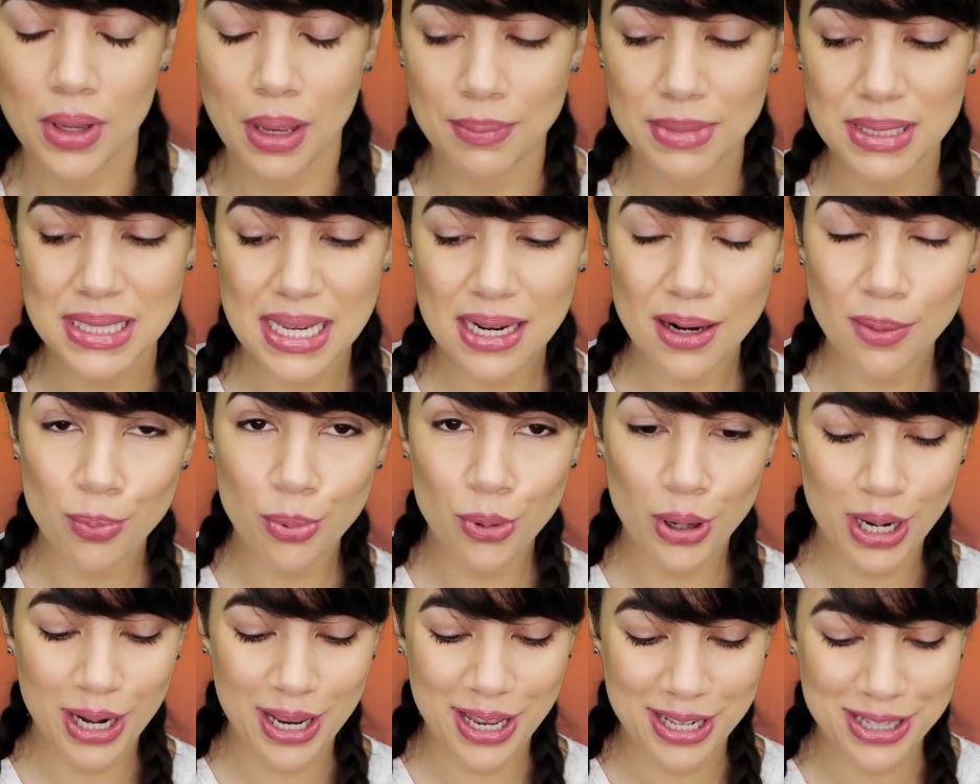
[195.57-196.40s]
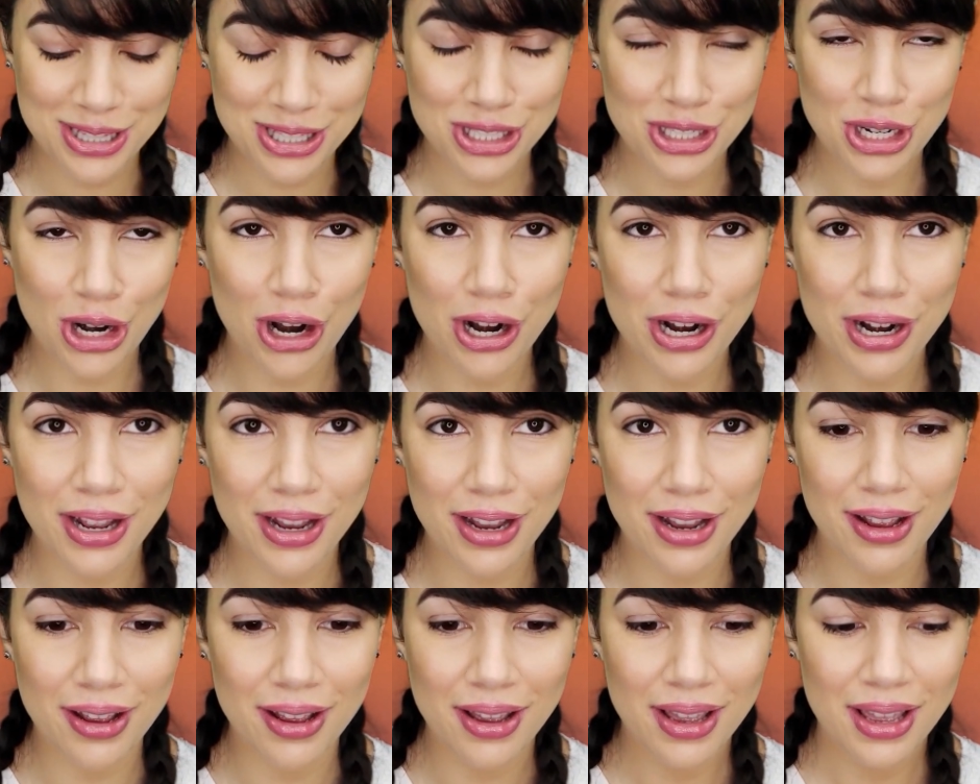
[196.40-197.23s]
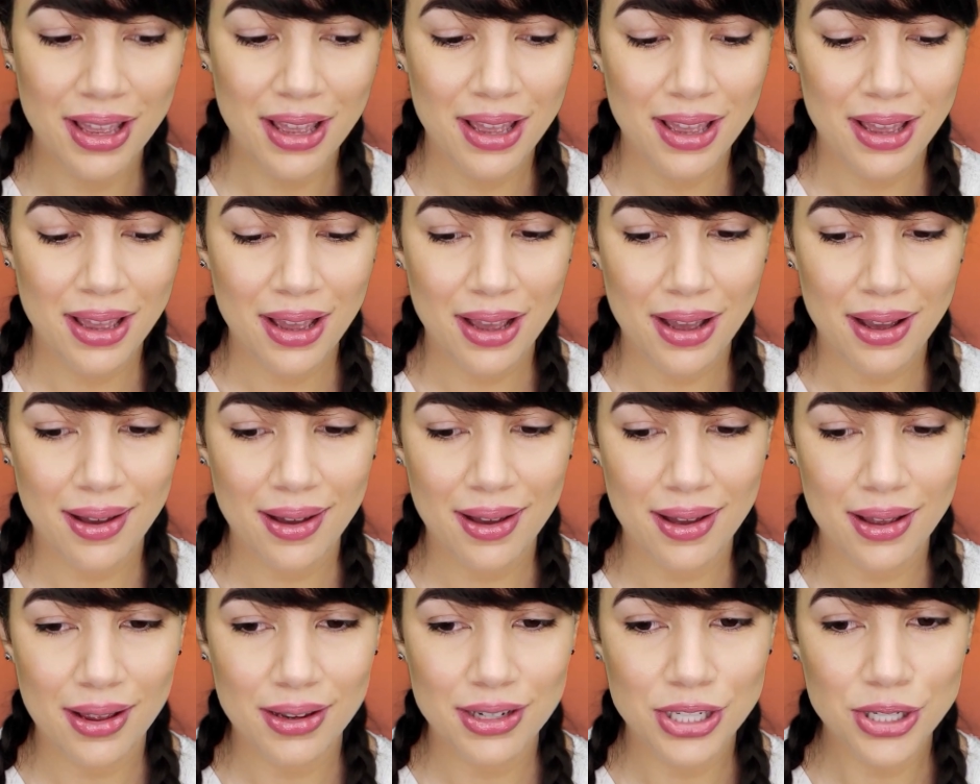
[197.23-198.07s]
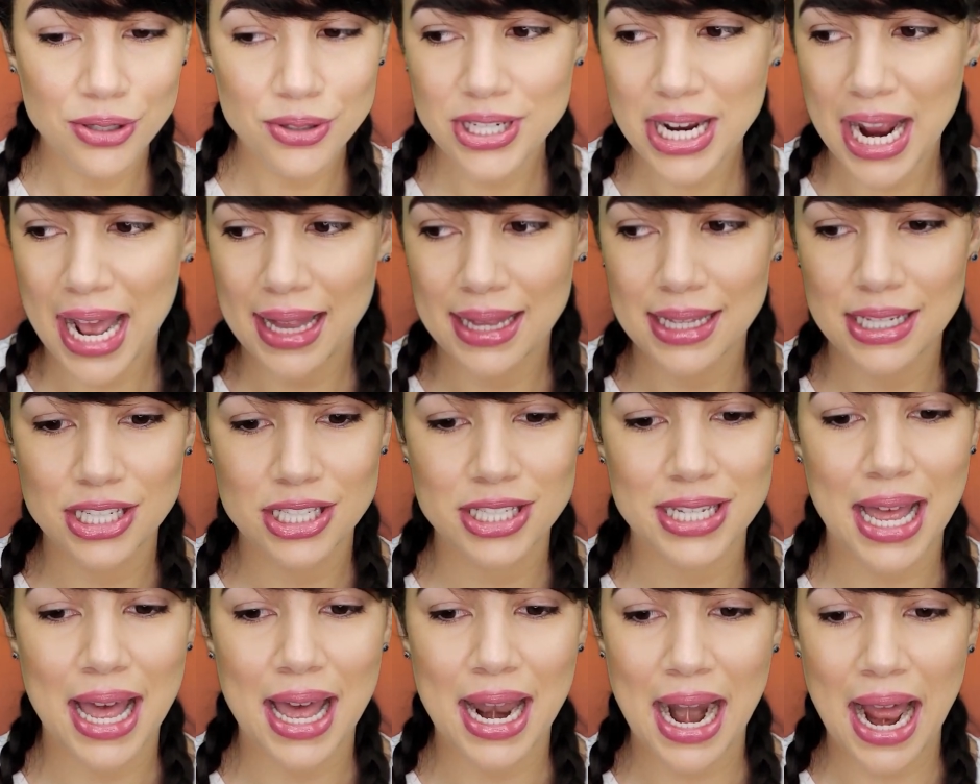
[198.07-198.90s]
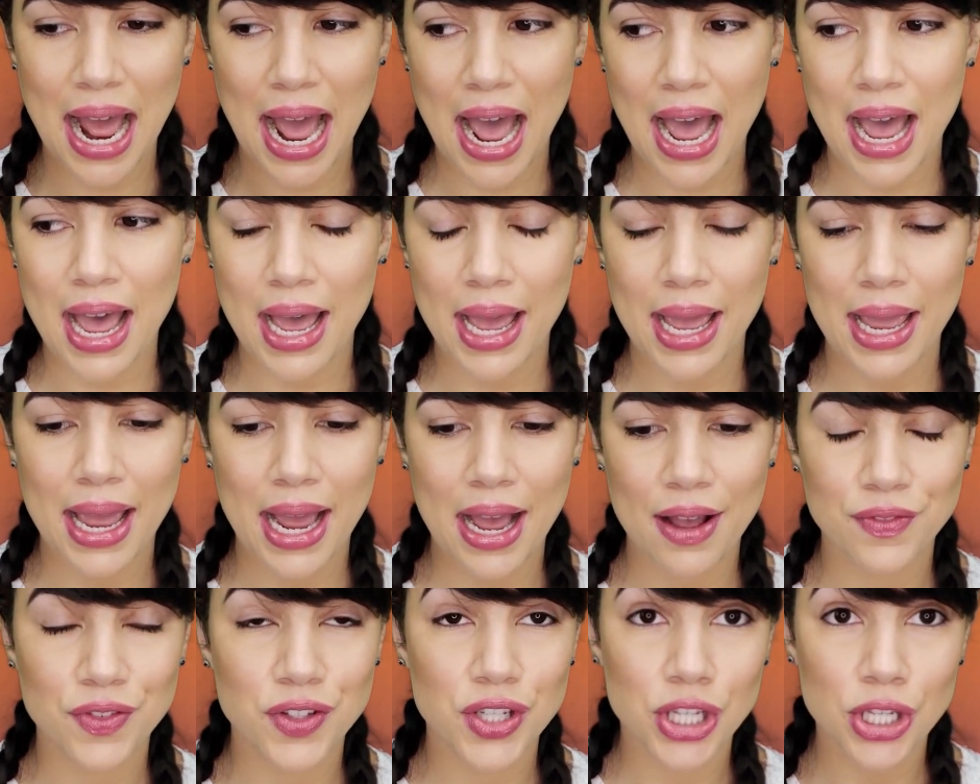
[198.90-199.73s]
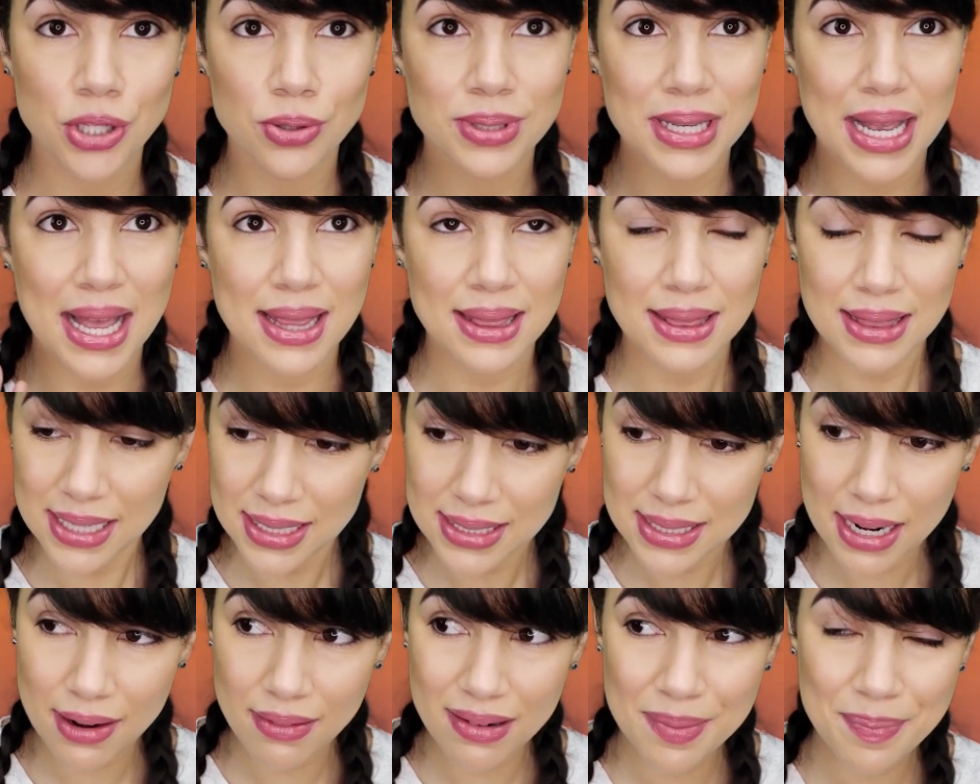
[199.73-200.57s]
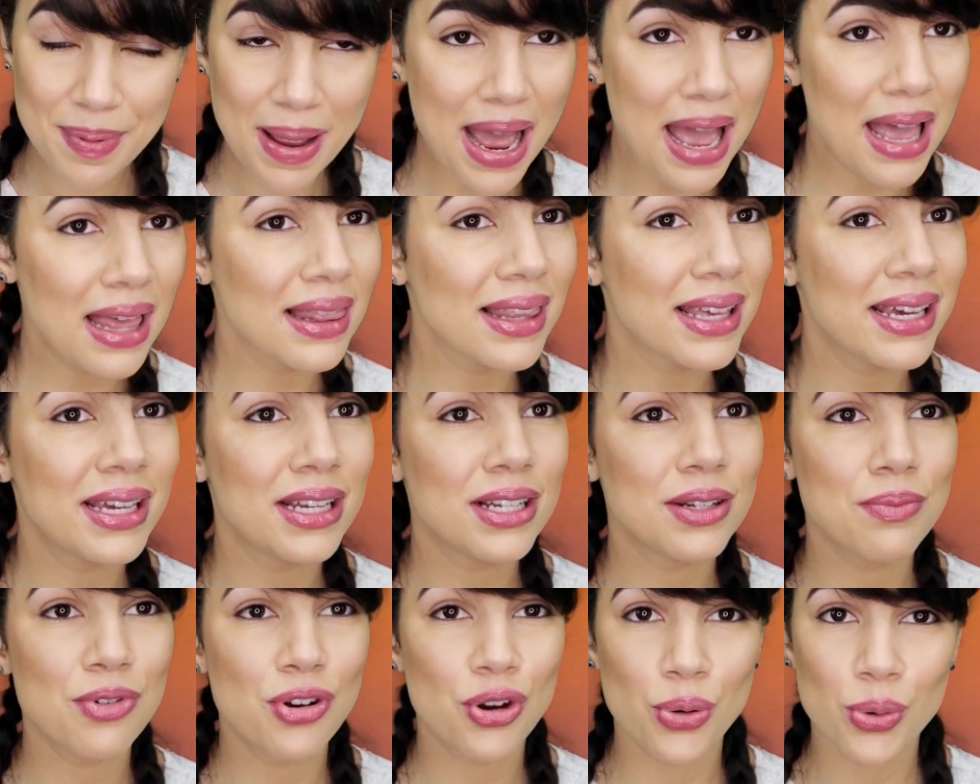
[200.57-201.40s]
I'm going to take a break and start a new challenge that I have to use at least every palette,